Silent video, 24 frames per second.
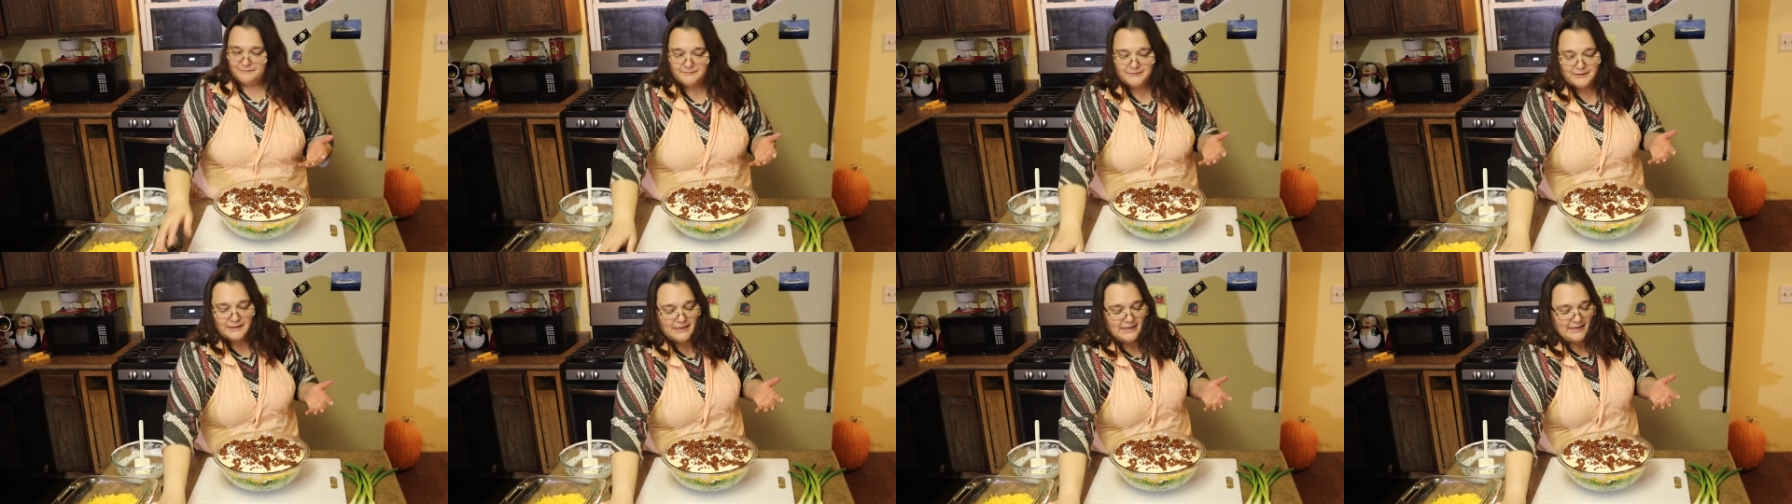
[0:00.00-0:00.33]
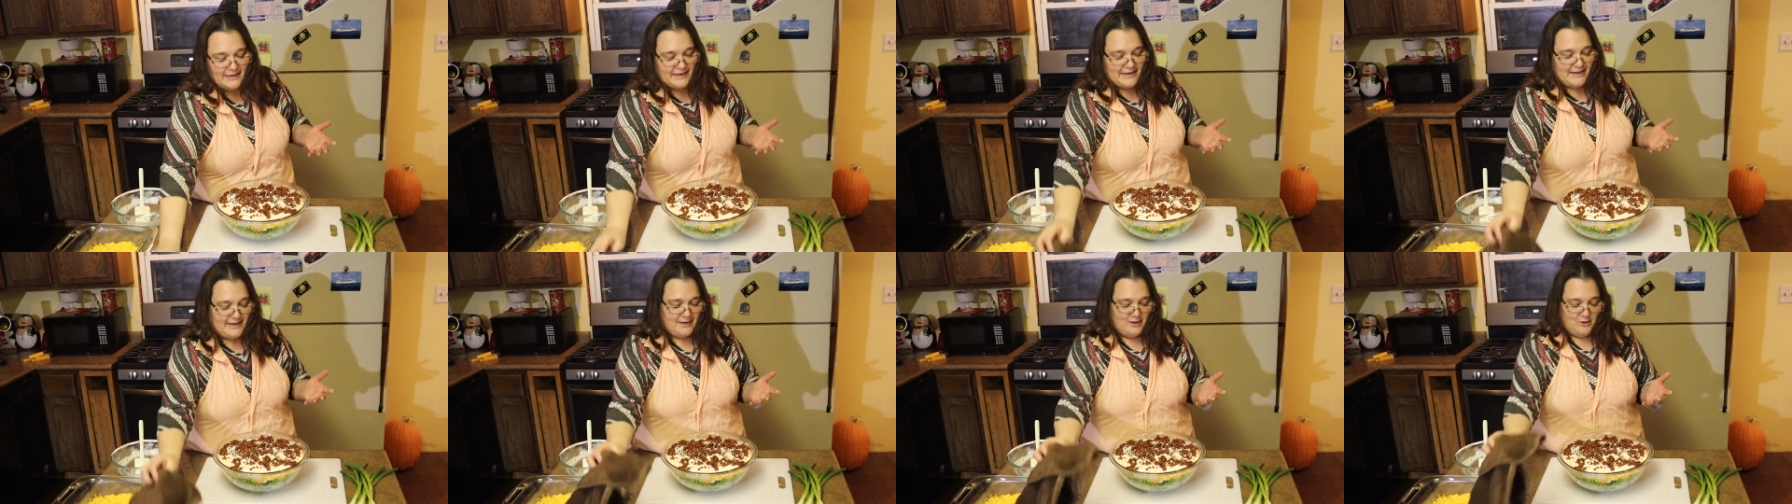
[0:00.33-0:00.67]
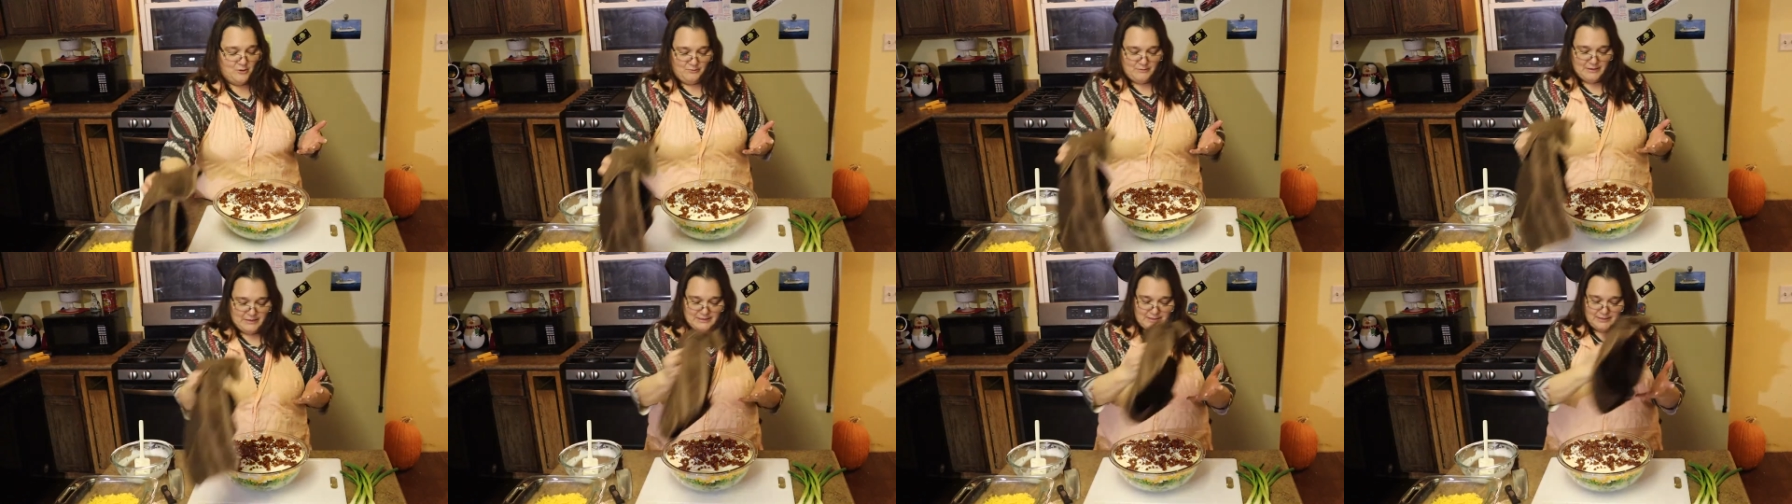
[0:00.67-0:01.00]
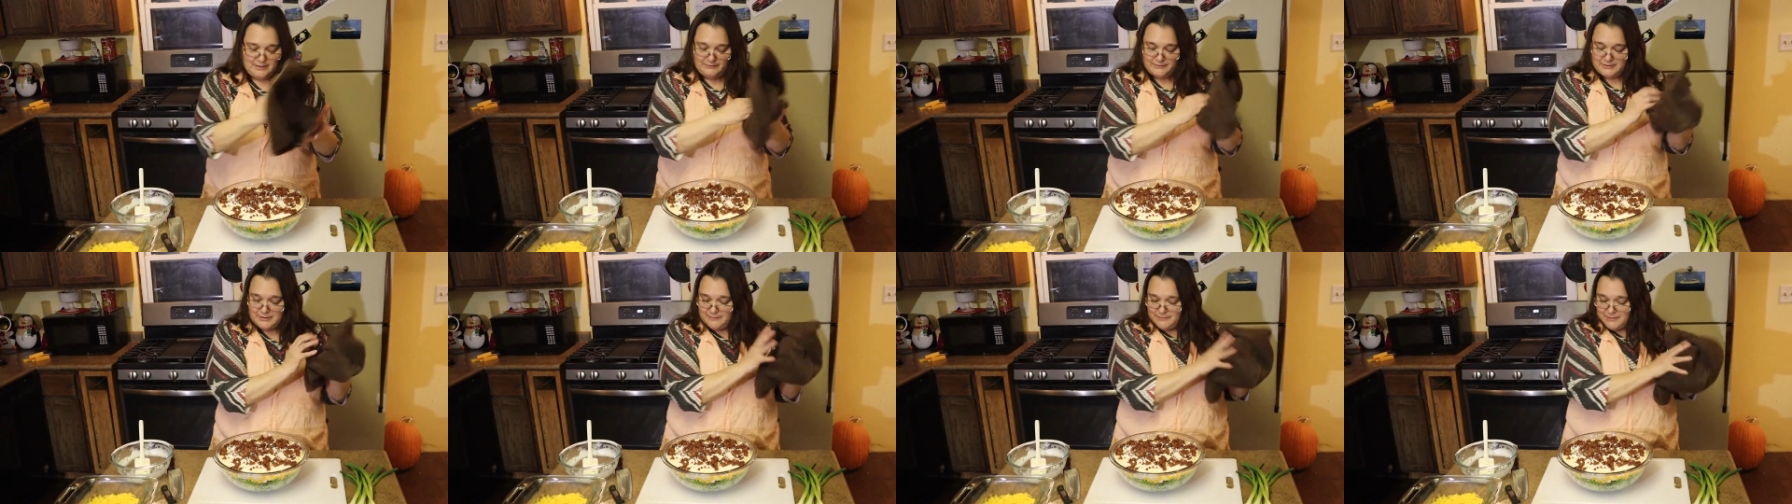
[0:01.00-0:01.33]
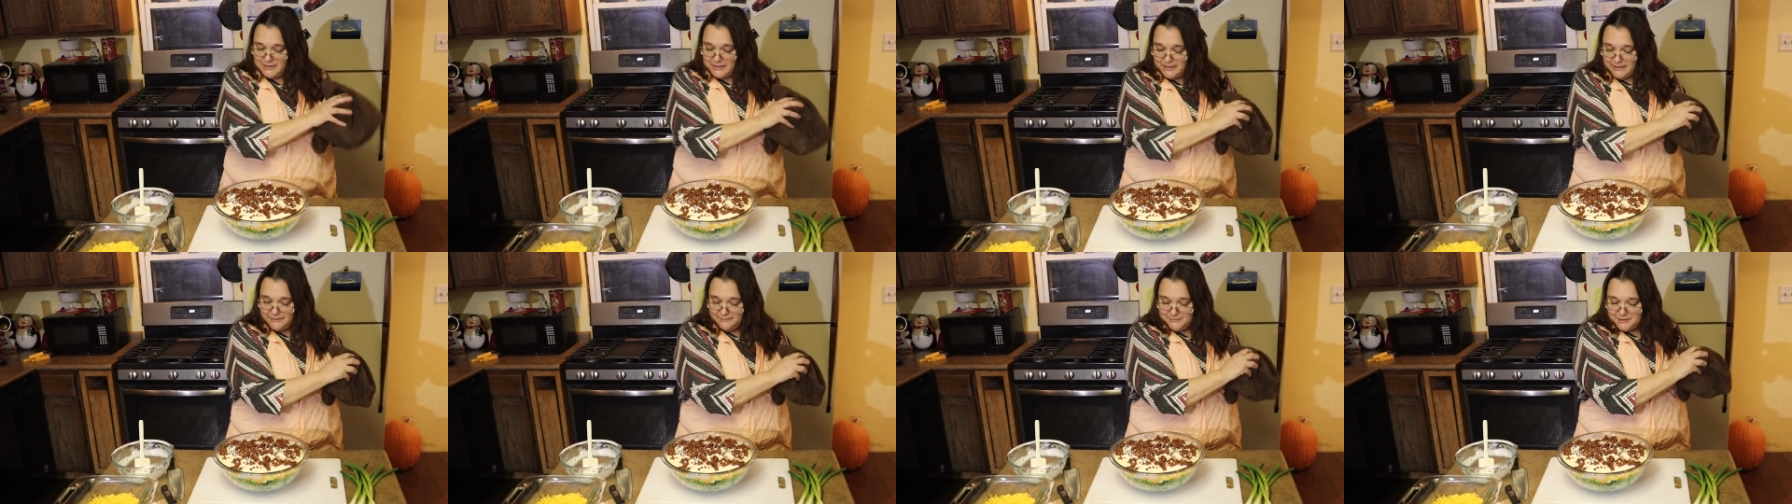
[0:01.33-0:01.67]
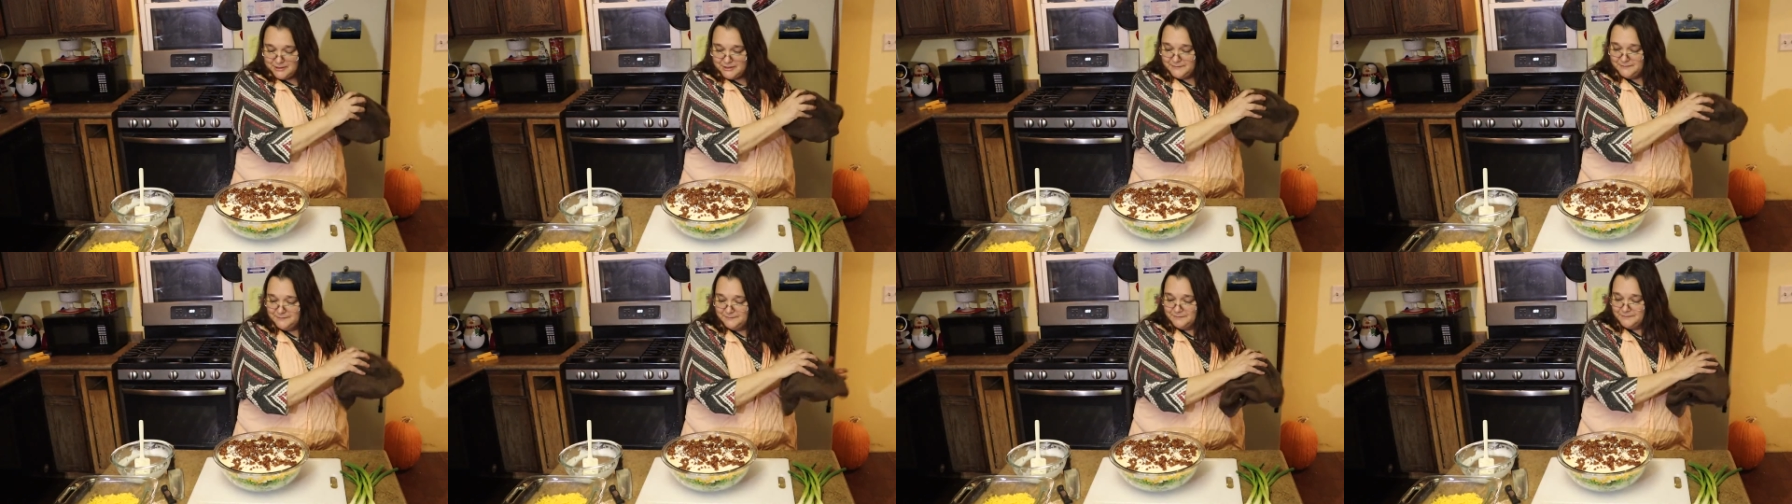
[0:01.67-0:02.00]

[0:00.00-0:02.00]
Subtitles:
And I can't help myself sometimes.